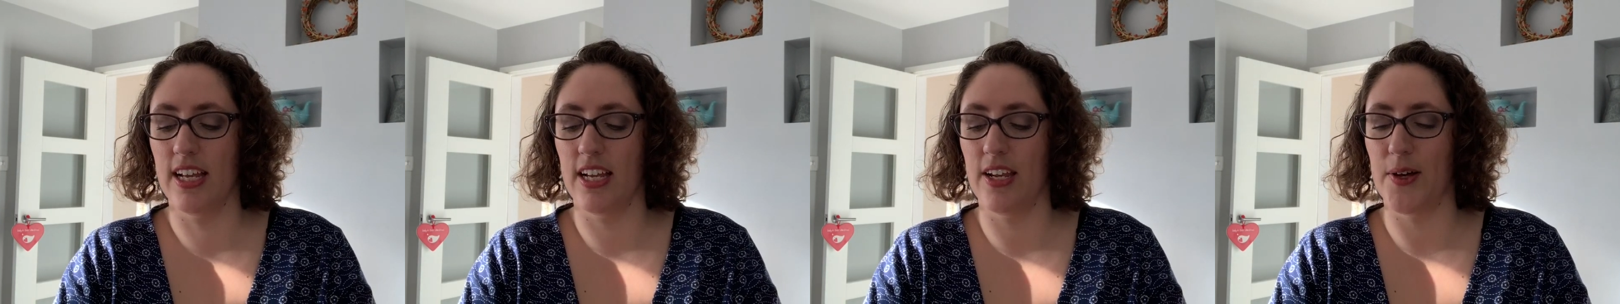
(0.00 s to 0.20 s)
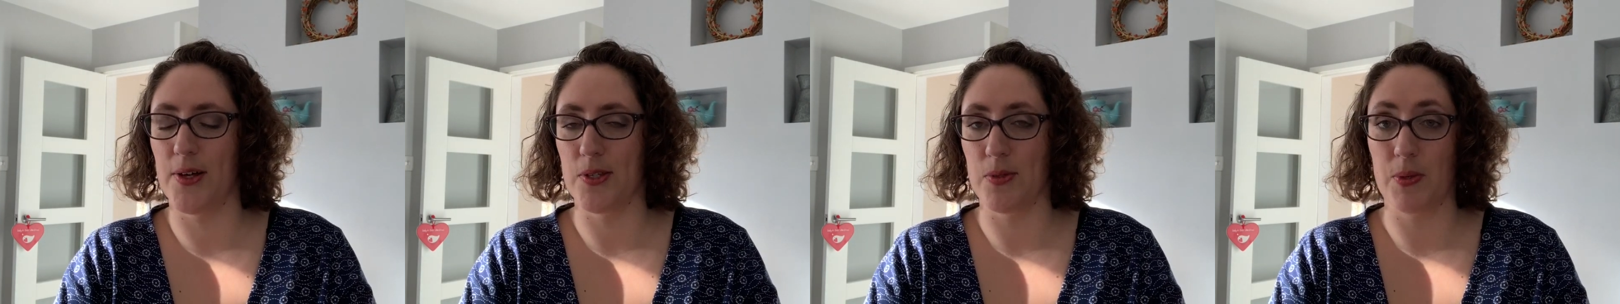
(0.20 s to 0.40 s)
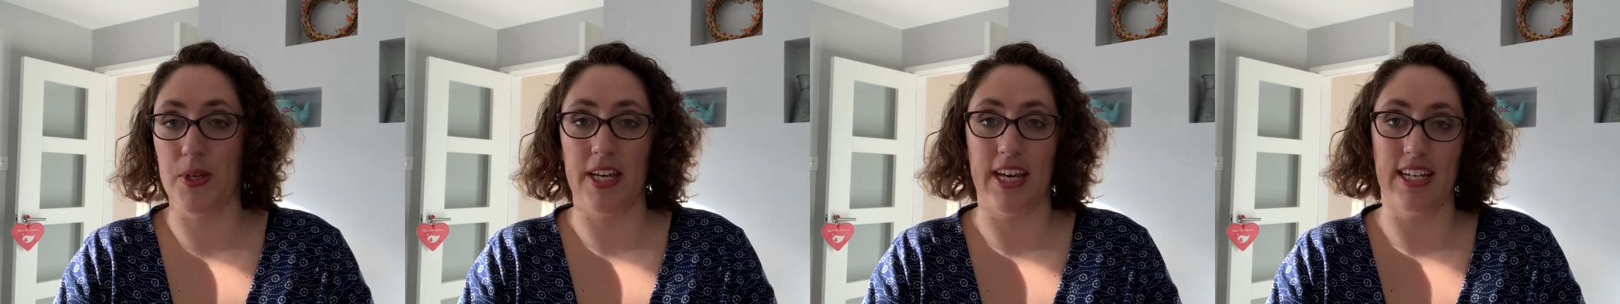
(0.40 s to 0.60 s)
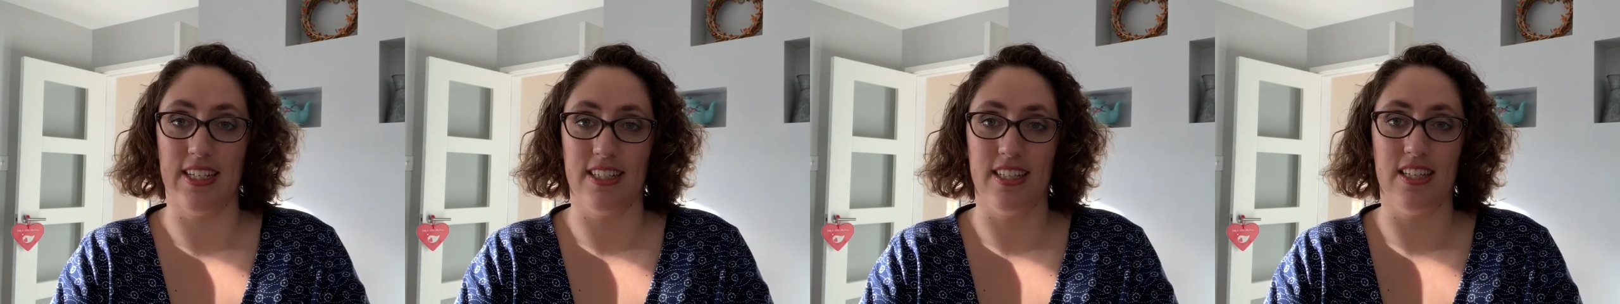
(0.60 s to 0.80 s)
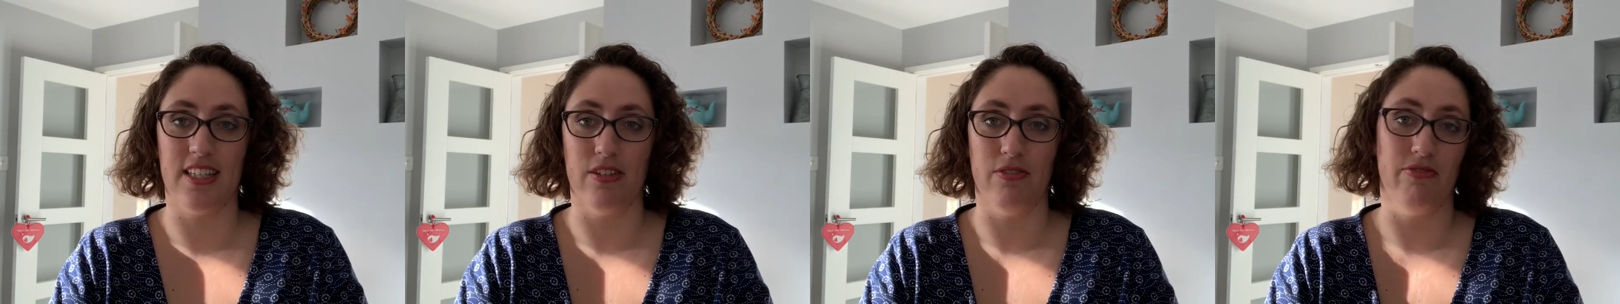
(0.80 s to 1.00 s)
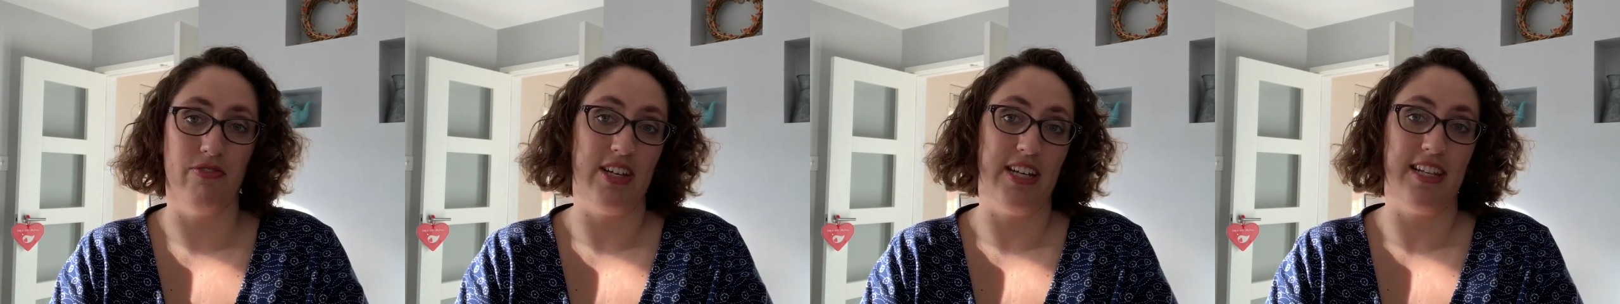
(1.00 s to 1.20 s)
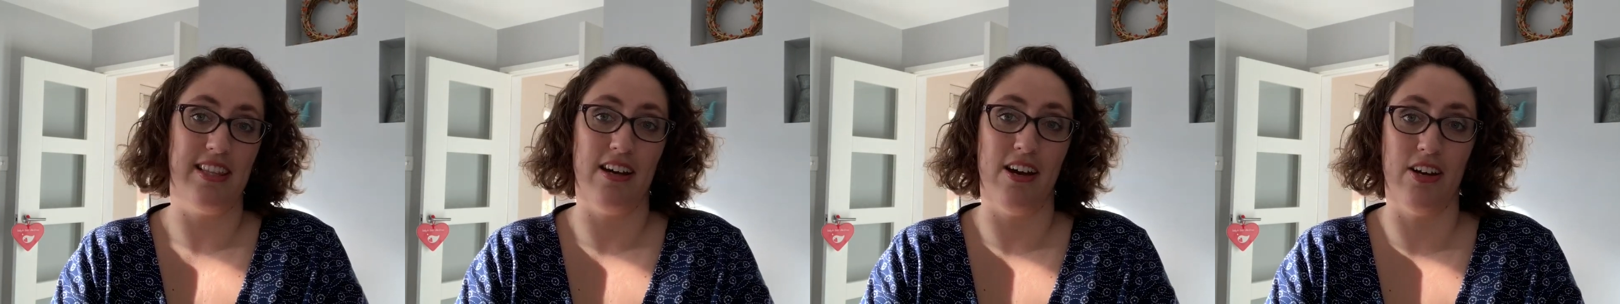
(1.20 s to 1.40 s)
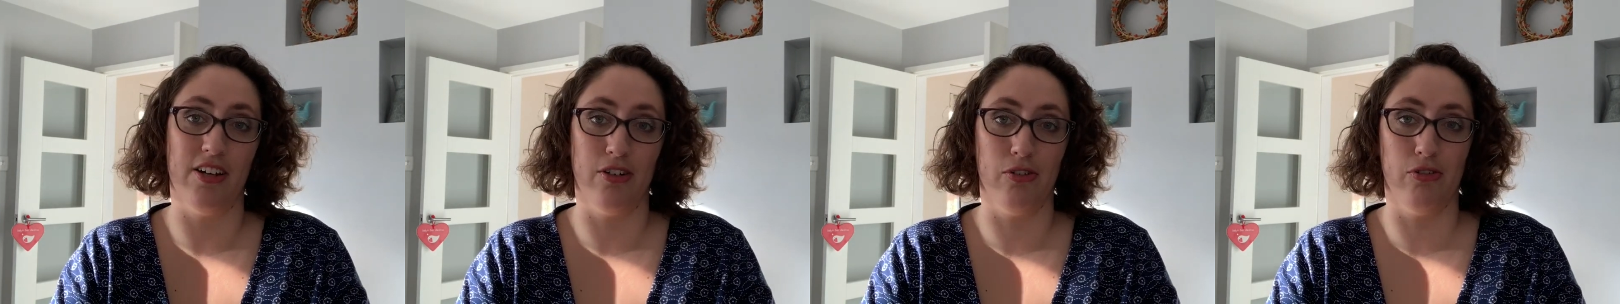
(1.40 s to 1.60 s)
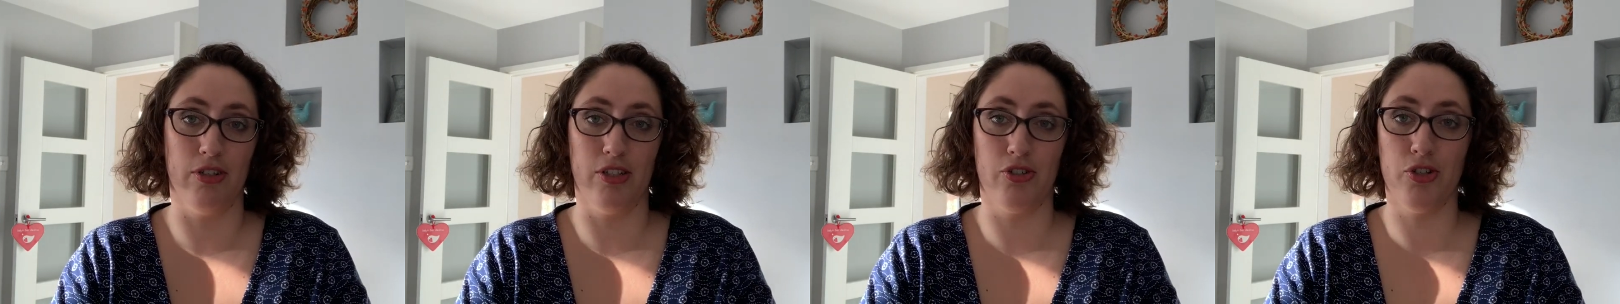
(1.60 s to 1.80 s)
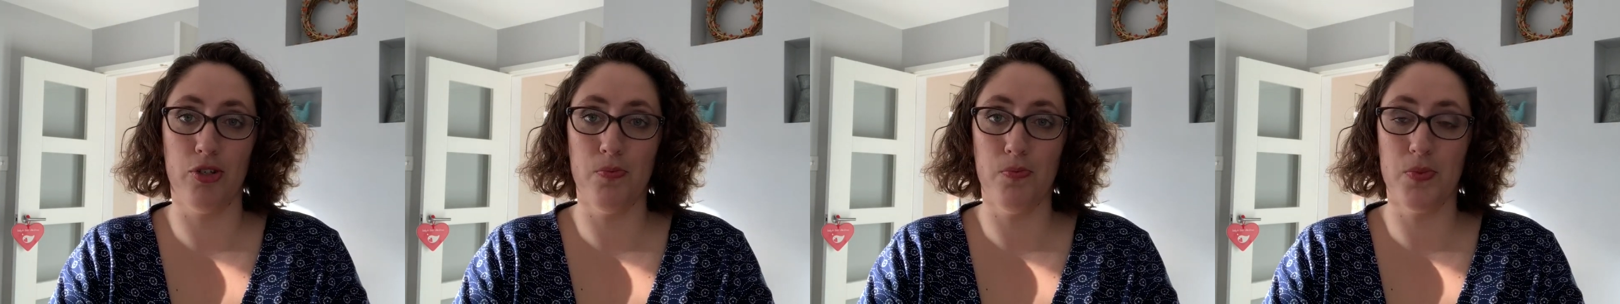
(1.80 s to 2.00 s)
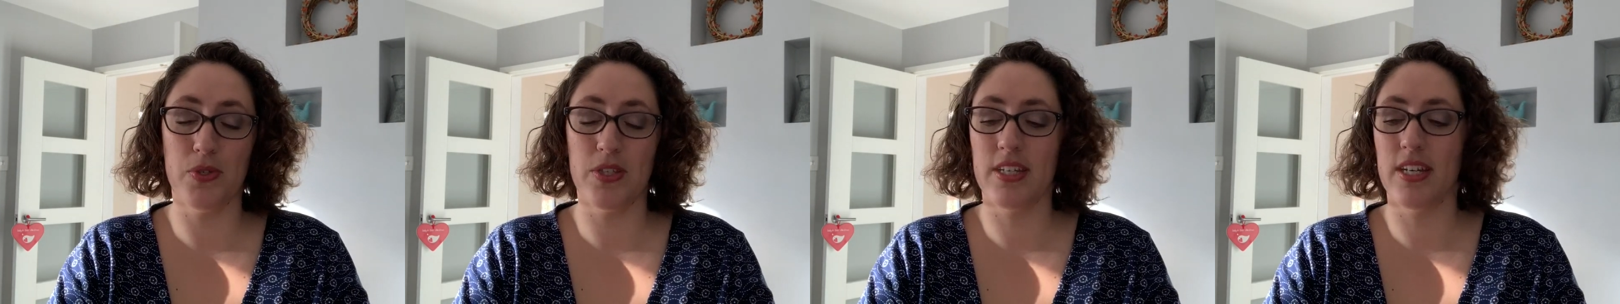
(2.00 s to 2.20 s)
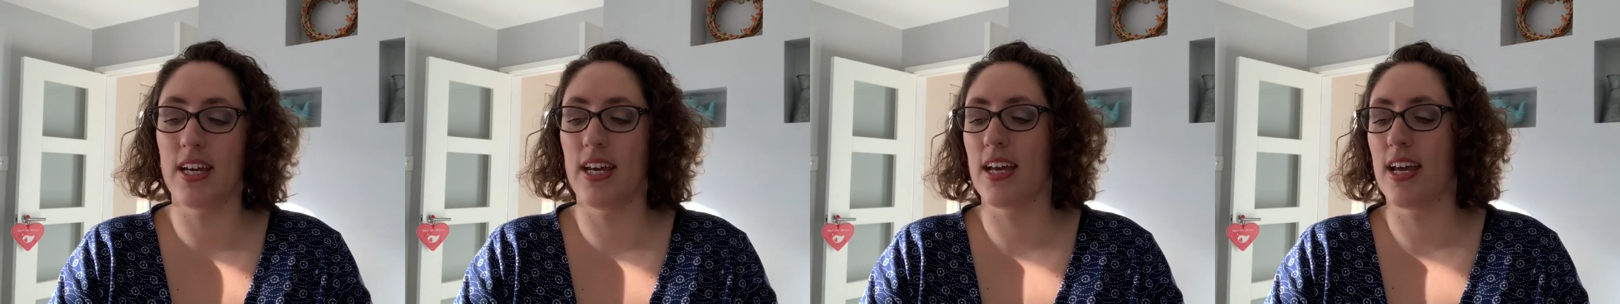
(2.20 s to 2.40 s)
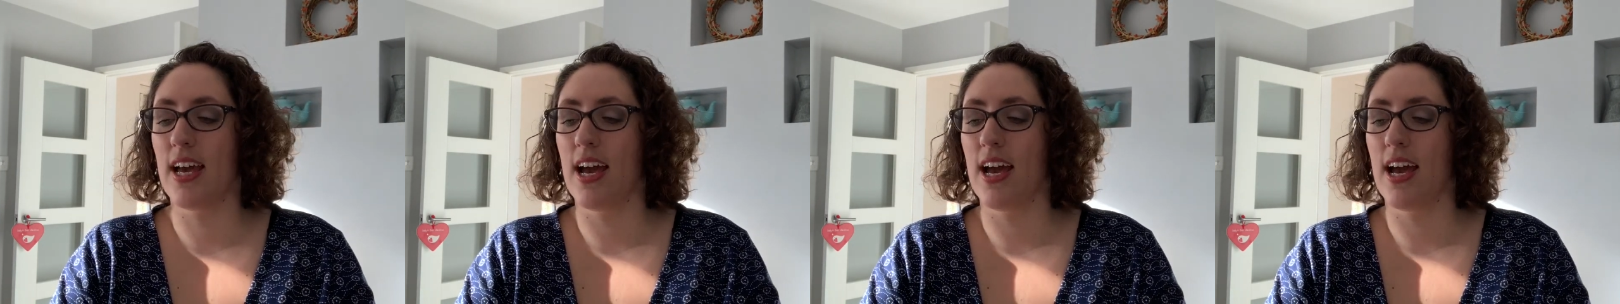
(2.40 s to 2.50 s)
last weekend to feed the hungry troops.